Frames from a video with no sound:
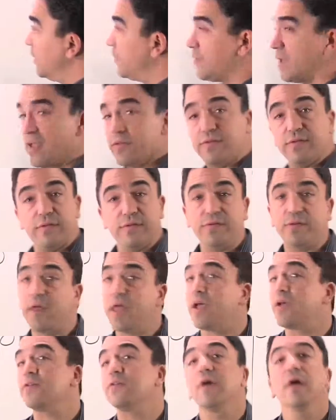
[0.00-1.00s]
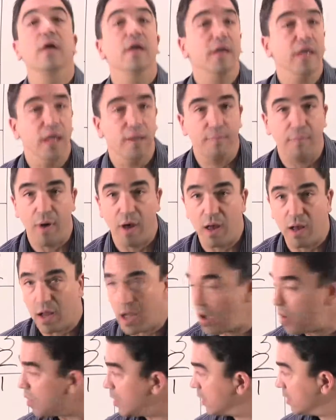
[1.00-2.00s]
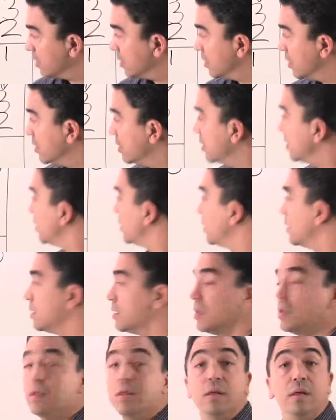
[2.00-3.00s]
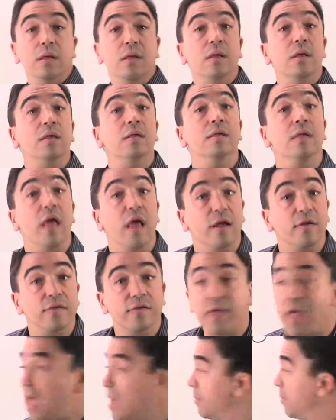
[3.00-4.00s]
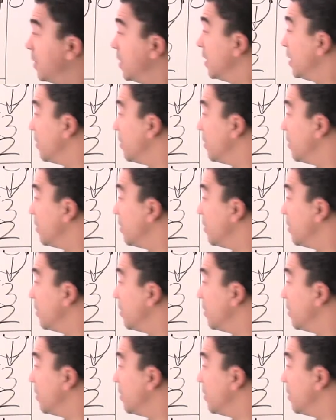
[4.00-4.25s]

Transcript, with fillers: is less than 6, keep on going. Next step,